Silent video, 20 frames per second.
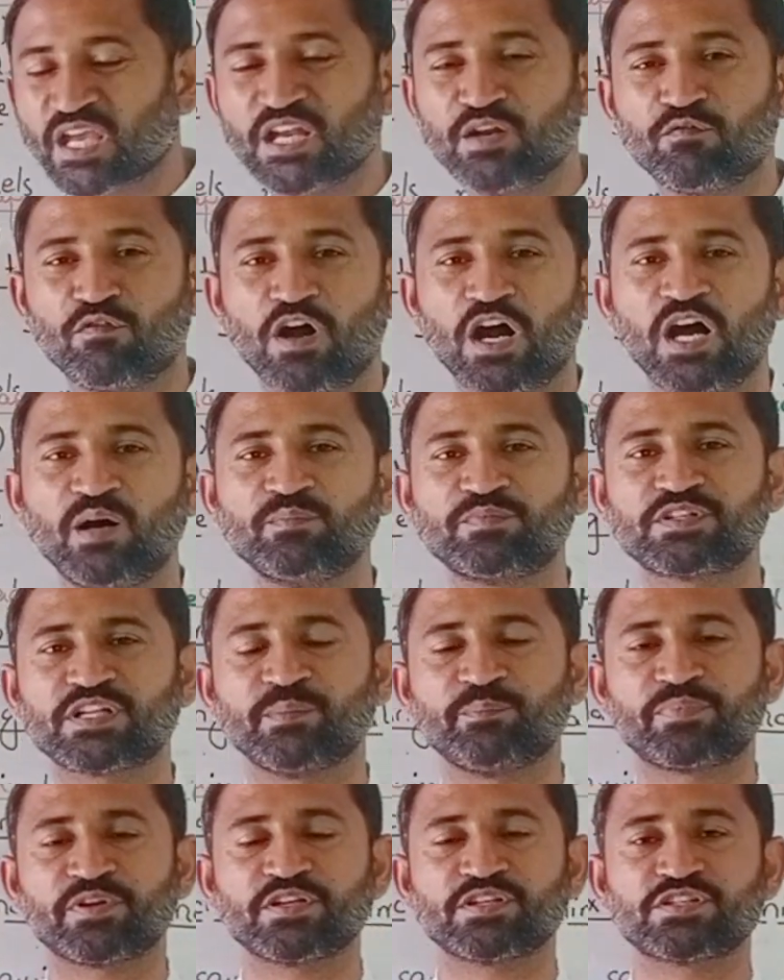In warm
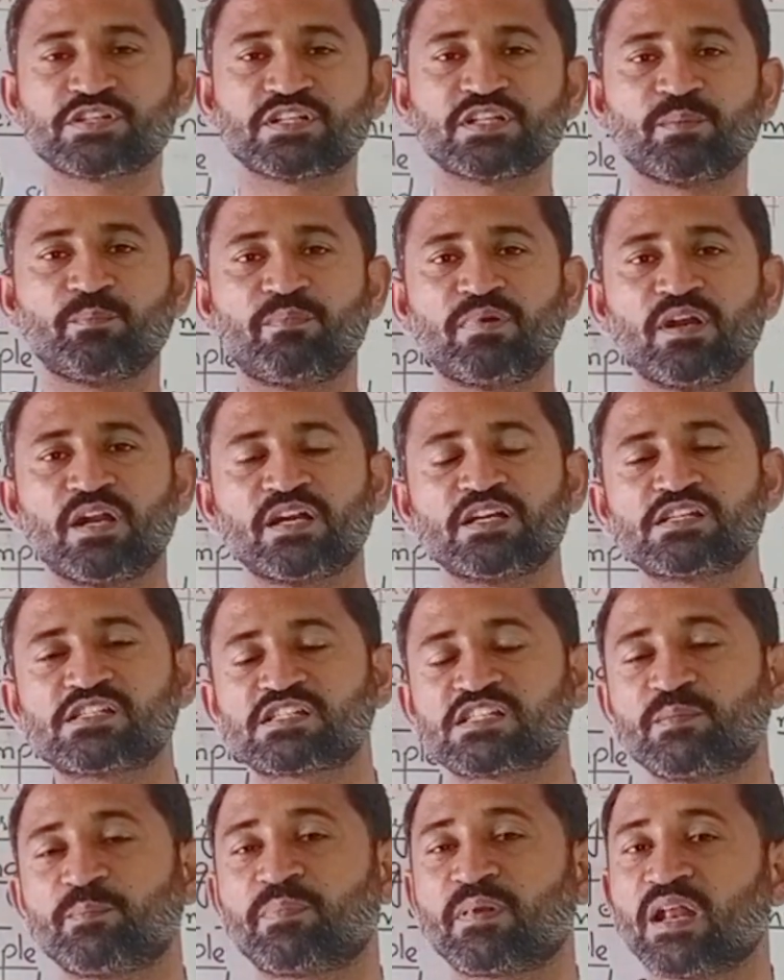temperature, the blood
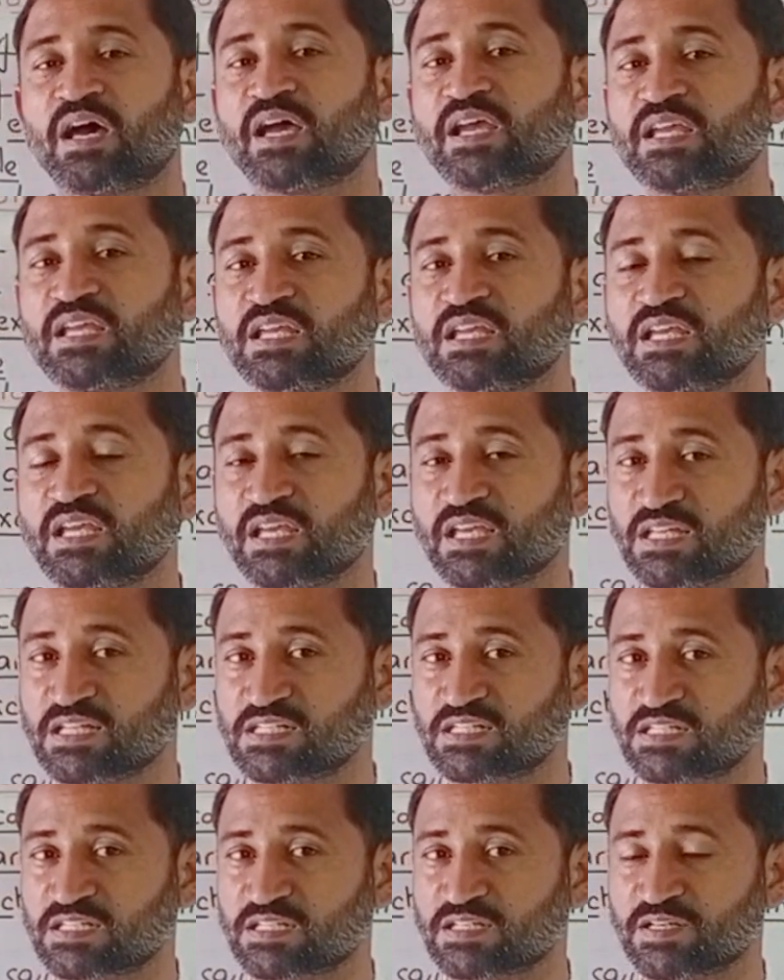supply
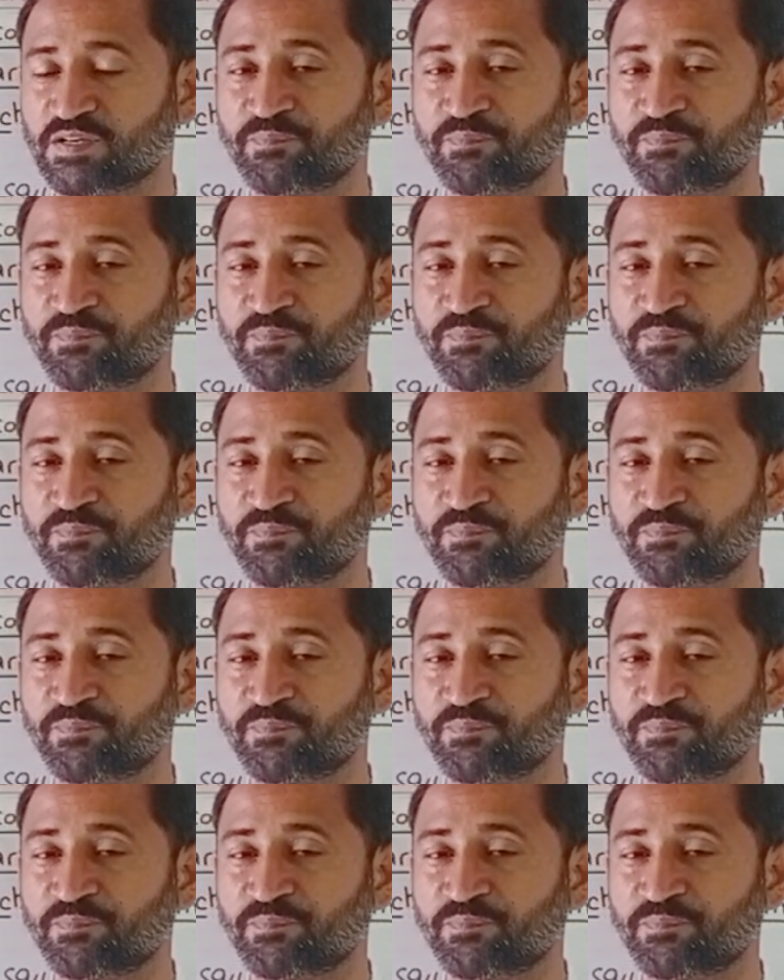is